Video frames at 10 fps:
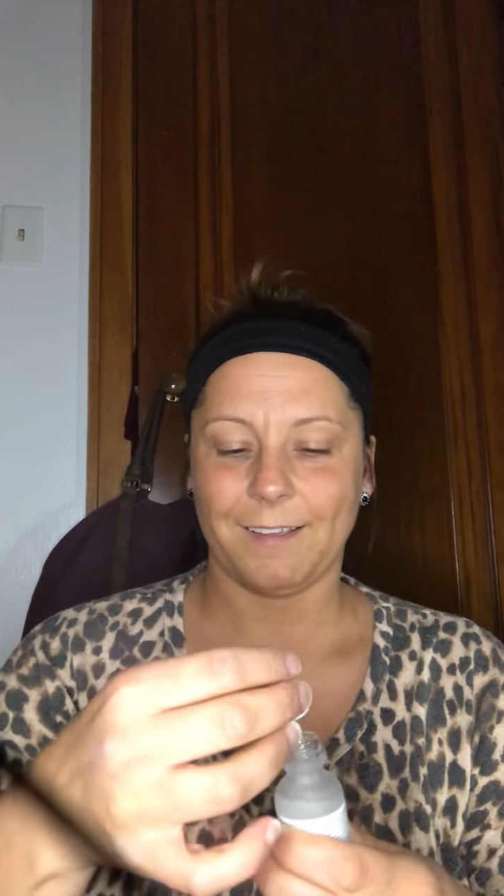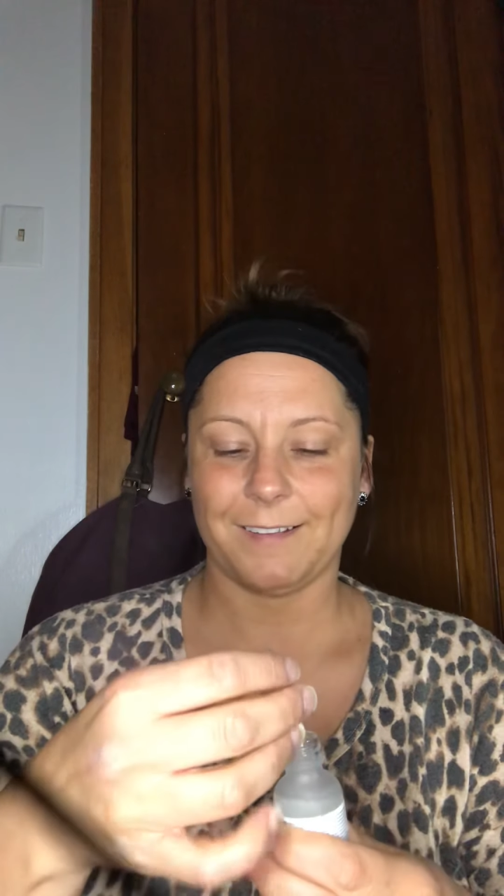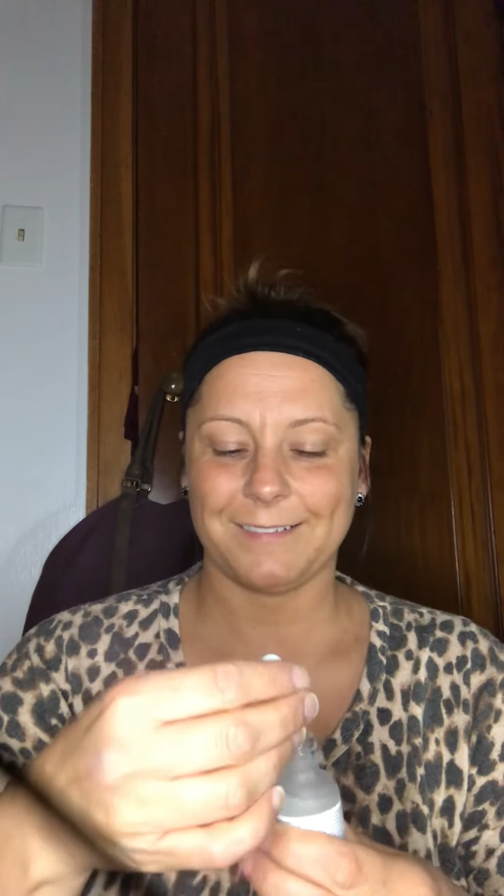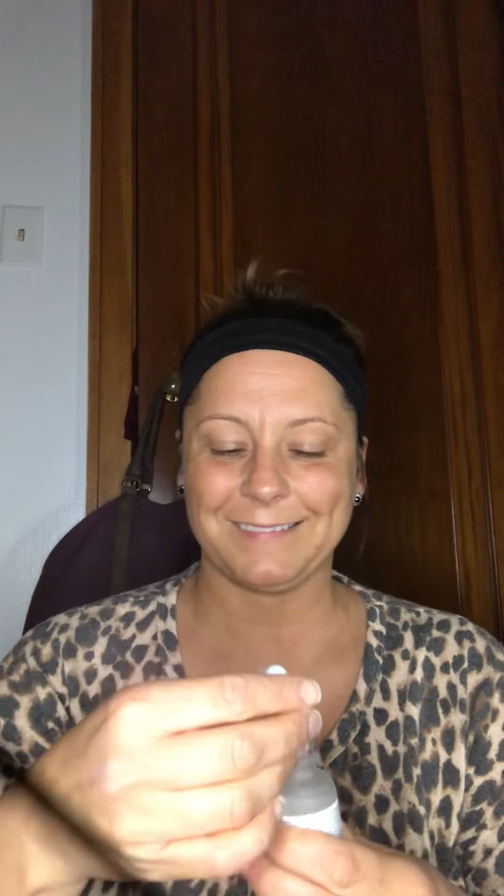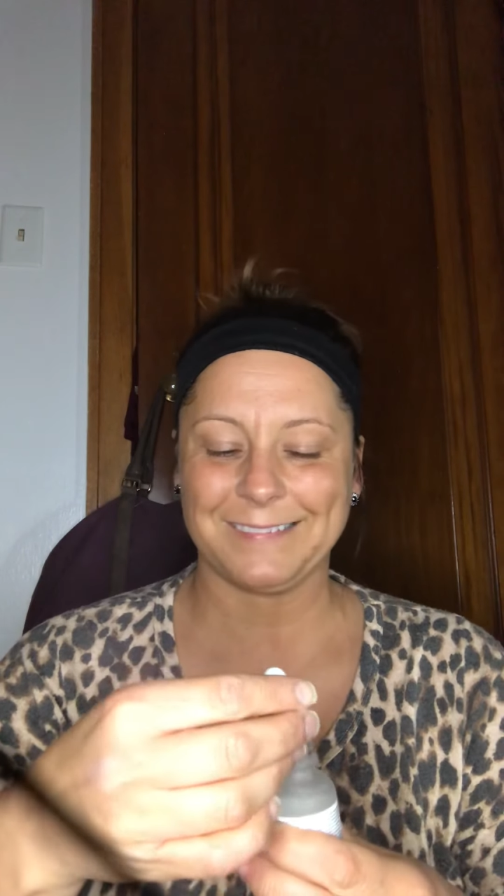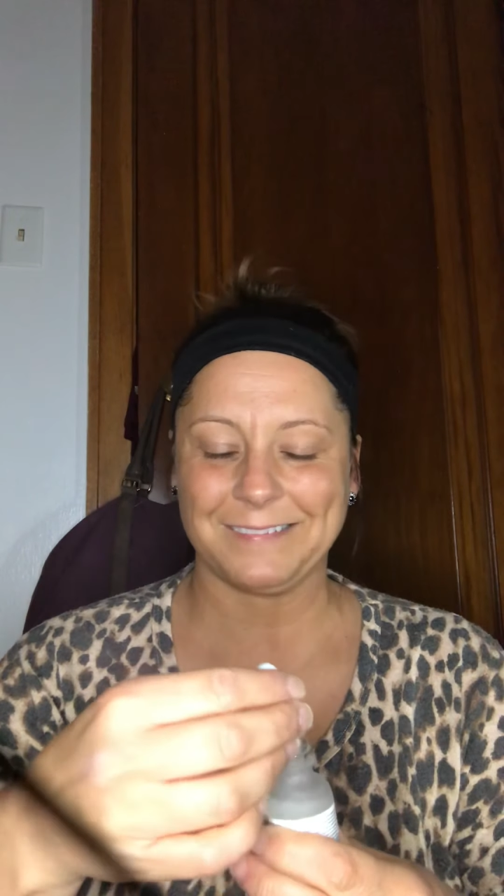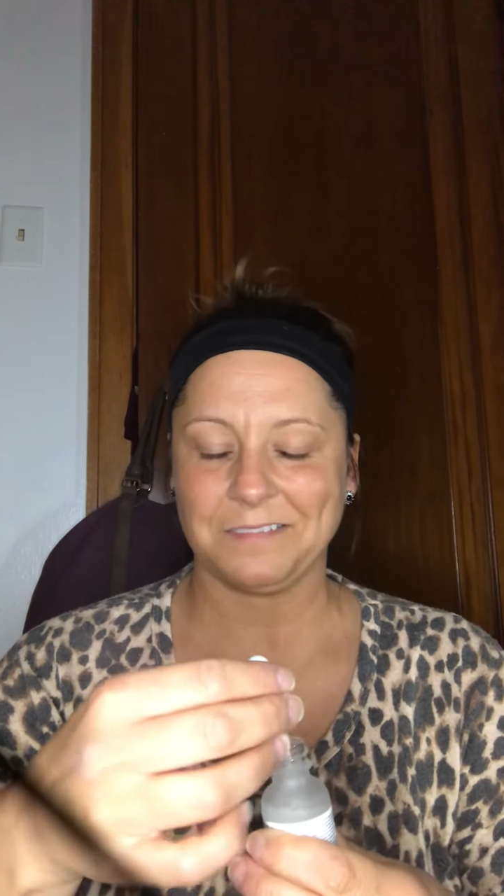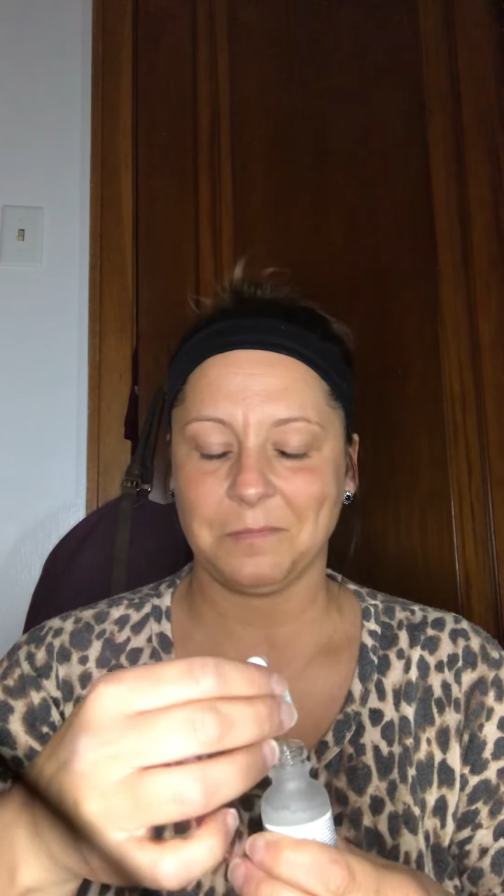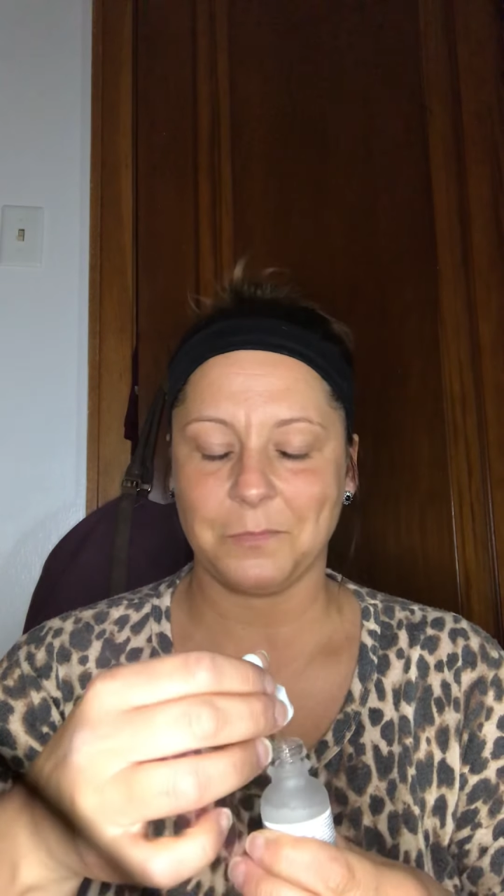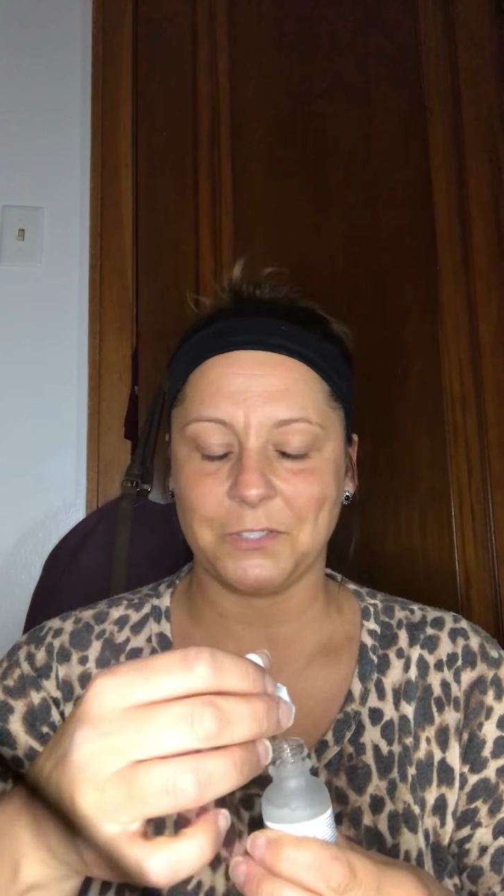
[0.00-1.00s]
it.
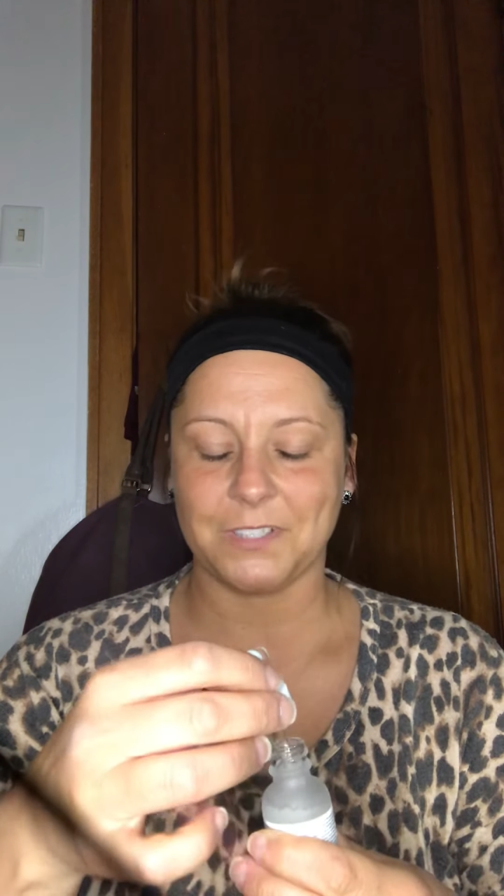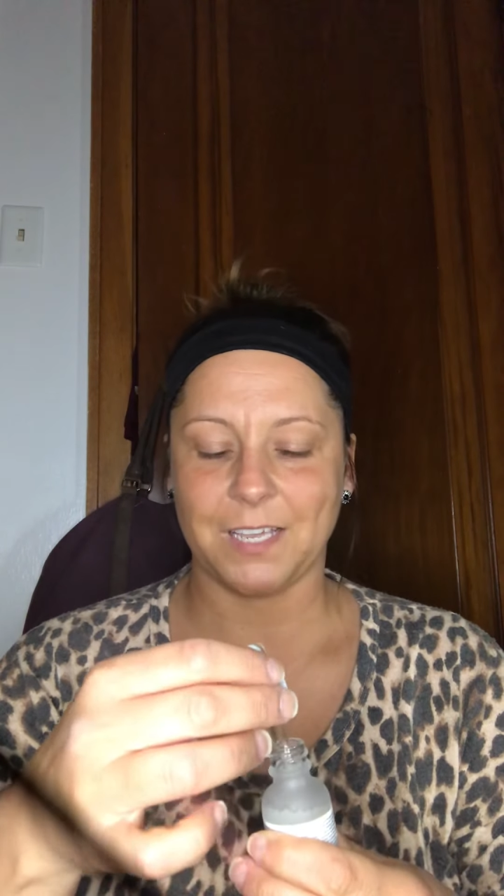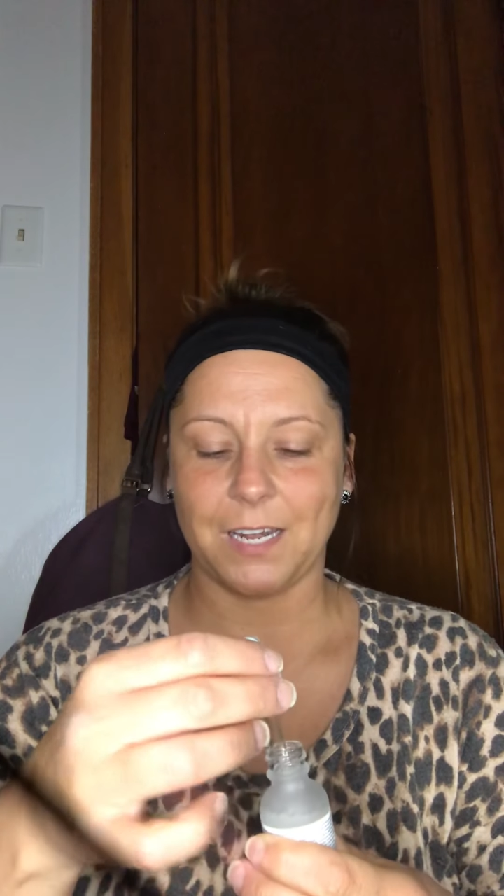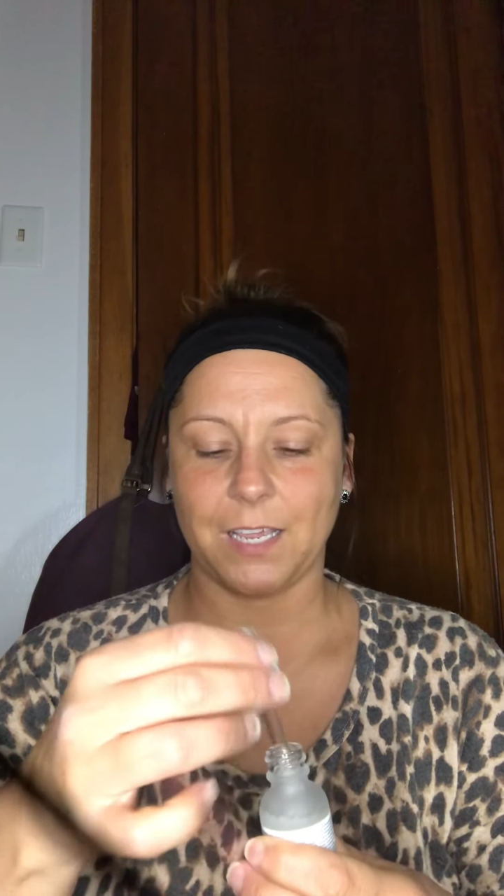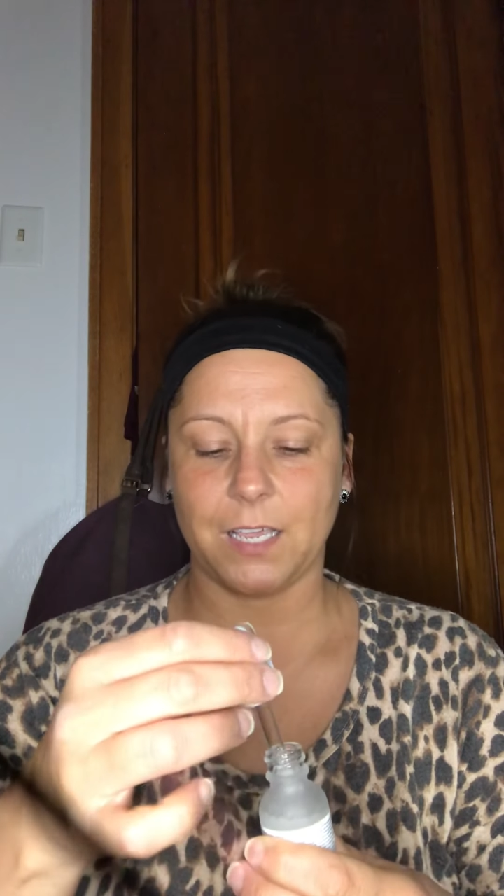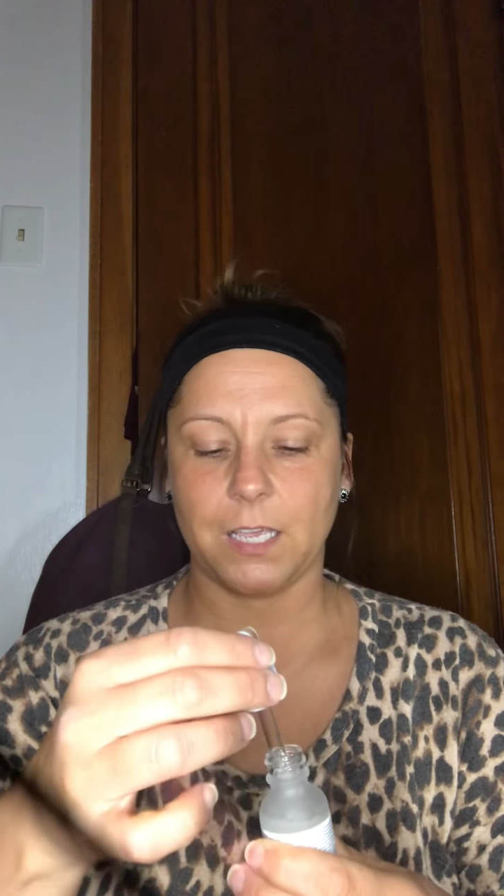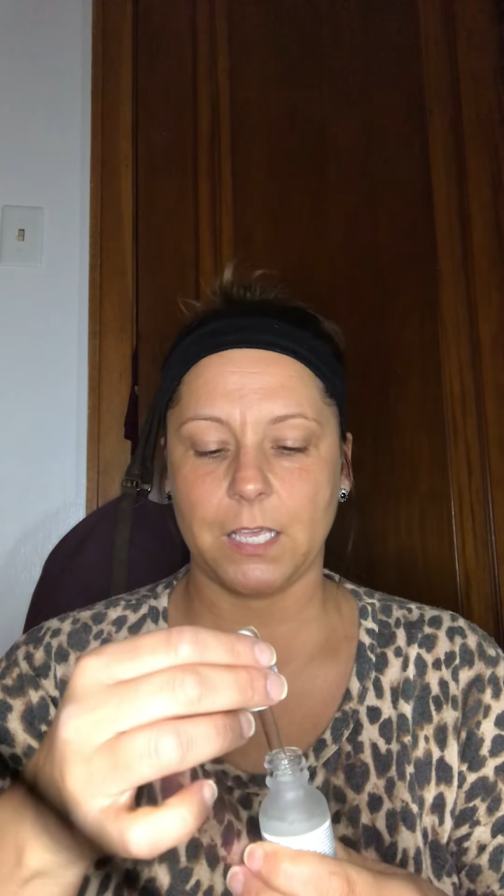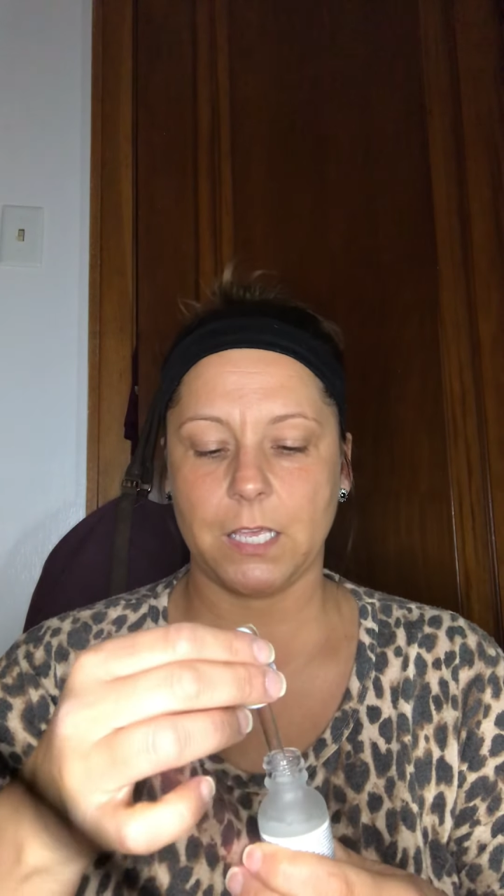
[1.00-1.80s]
Just kidding.